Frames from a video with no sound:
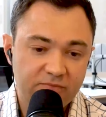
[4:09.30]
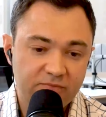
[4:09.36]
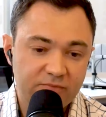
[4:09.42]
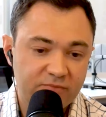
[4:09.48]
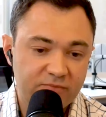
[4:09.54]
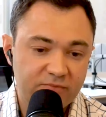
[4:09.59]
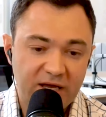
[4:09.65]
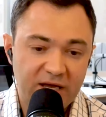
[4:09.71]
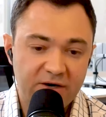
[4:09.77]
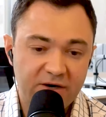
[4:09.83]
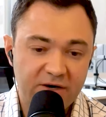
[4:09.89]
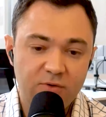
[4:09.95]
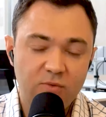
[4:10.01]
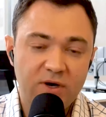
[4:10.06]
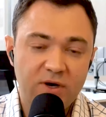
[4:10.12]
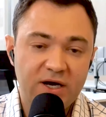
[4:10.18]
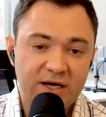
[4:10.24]
I don't know
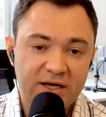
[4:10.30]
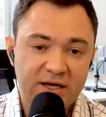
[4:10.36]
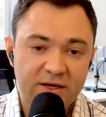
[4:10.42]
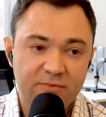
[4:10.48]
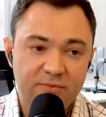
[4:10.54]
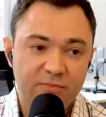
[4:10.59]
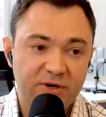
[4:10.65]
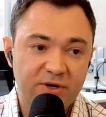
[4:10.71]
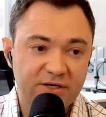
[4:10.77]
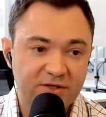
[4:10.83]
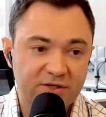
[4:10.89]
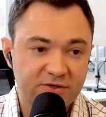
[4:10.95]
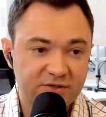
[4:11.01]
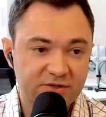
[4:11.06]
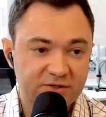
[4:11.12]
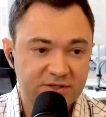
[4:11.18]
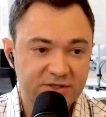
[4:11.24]
why, but
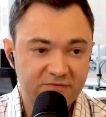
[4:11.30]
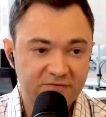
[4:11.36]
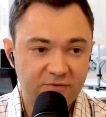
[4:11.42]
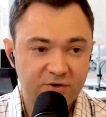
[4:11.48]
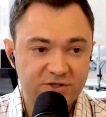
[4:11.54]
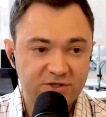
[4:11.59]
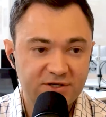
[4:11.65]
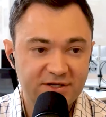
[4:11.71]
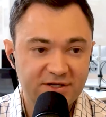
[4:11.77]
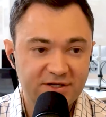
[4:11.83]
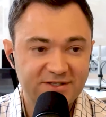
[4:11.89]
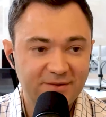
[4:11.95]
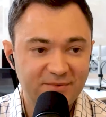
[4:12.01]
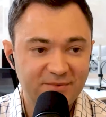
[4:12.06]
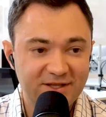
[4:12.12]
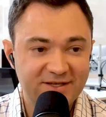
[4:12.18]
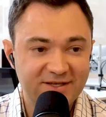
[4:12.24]
it's unfortunately
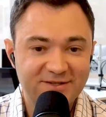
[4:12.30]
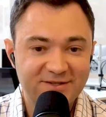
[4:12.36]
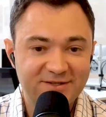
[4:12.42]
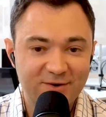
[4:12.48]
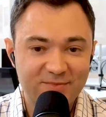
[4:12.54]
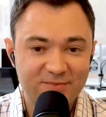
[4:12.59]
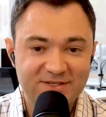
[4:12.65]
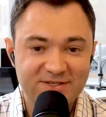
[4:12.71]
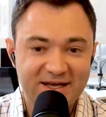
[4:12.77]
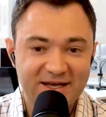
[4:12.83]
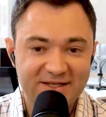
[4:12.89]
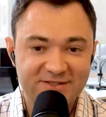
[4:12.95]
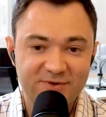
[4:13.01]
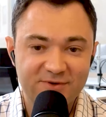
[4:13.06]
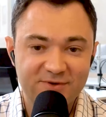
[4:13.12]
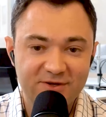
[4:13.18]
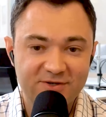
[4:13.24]
some of these thermostats
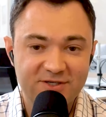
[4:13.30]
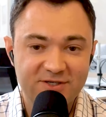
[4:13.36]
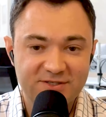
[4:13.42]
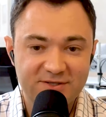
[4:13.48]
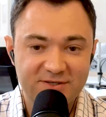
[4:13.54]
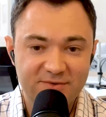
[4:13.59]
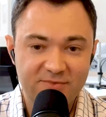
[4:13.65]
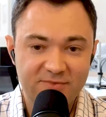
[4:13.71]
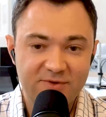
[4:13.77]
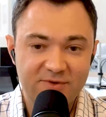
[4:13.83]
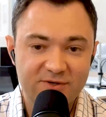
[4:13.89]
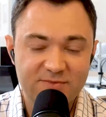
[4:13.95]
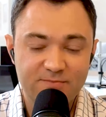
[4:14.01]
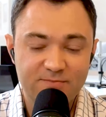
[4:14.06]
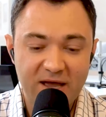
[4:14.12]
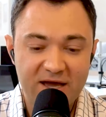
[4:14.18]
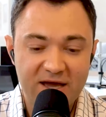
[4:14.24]
where they're just
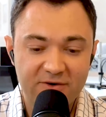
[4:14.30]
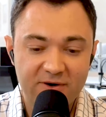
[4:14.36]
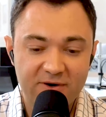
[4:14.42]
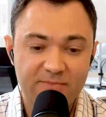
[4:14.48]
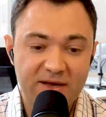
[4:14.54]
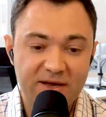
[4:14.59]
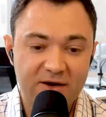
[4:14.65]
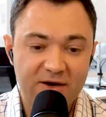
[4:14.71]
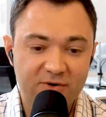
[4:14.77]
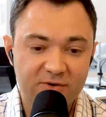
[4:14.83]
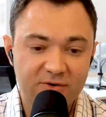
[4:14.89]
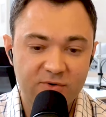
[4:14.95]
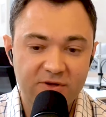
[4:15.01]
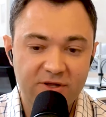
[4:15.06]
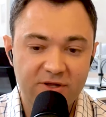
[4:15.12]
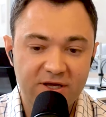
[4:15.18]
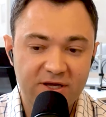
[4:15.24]
battery powered, where
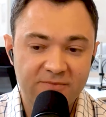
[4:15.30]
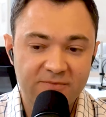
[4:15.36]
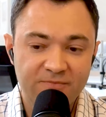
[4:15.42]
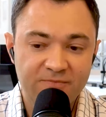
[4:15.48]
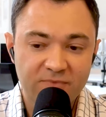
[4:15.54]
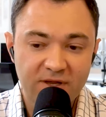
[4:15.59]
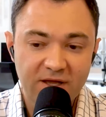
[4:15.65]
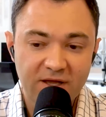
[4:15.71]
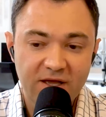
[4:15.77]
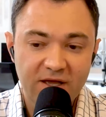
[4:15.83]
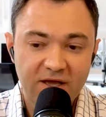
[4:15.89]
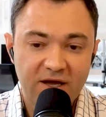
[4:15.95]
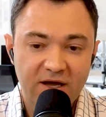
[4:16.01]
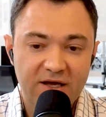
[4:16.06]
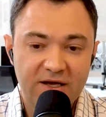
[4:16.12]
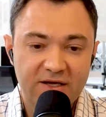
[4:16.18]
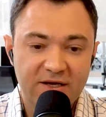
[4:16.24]
they
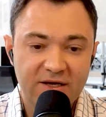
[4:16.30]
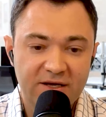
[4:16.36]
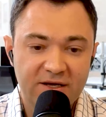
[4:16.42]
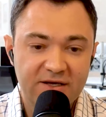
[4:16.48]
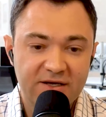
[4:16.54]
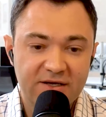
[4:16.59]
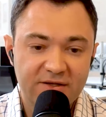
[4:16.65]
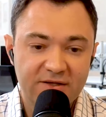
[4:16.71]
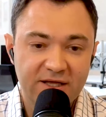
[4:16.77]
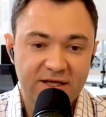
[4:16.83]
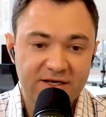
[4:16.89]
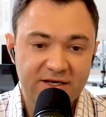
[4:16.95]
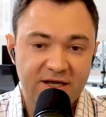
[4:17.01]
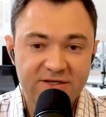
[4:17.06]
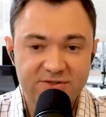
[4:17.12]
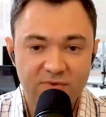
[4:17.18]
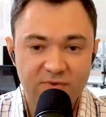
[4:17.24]
like
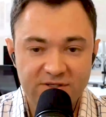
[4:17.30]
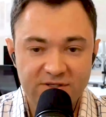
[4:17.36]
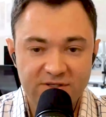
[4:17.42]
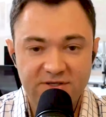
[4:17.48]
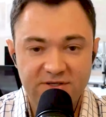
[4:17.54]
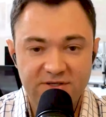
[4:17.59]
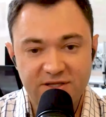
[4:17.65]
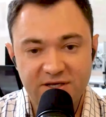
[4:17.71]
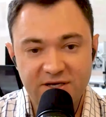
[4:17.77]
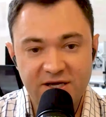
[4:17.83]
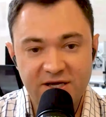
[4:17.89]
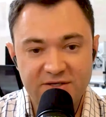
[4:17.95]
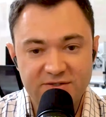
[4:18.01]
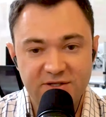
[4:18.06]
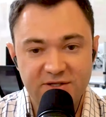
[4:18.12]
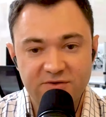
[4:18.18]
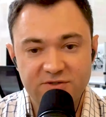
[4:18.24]
nicer ones like the
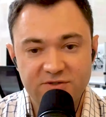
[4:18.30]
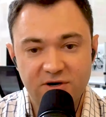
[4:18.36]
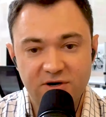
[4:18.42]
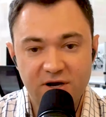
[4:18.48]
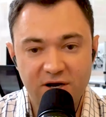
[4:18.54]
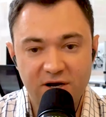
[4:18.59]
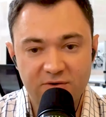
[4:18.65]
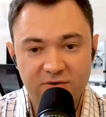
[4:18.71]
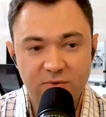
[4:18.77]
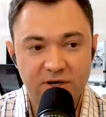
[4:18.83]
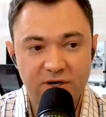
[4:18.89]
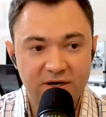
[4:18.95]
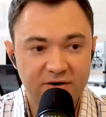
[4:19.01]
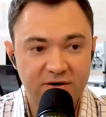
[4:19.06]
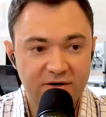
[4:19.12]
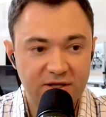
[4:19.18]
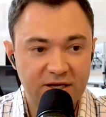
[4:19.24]
Nest, those are
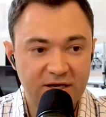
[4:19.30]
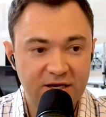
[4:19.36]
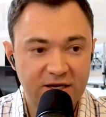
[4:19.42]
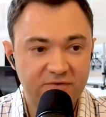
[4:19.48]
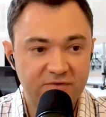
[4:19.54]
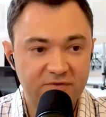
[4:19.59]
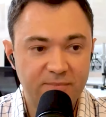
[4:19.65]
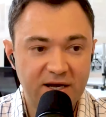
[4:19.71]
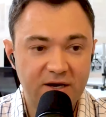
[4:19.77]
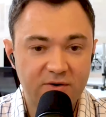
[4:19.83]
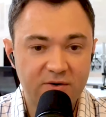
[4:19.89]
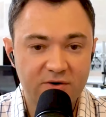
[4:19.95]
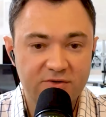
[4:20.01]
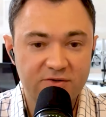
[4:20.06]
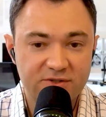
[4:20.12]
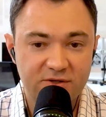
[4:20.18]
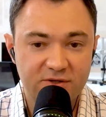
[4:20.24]
hardwired for power,
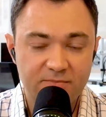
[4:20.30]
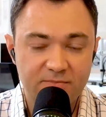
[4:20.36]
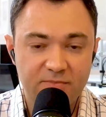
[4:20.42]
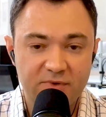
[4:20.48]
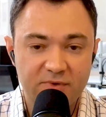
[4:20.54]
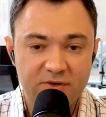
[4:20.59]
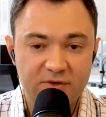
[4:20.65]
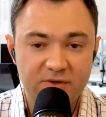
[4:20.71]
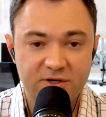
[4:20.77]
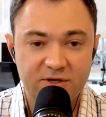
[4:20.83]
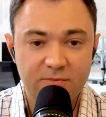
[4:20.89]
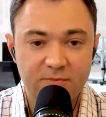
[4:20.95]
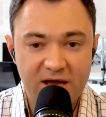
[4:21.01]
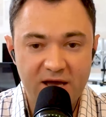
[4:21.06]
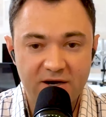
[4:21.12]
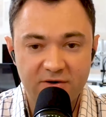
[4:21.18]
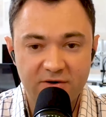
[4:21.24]
so there's no
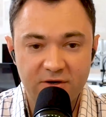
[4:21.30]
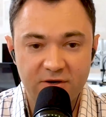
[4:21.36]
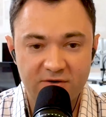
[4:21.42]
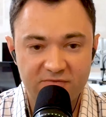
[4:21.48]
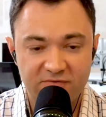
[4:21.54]
battery, or if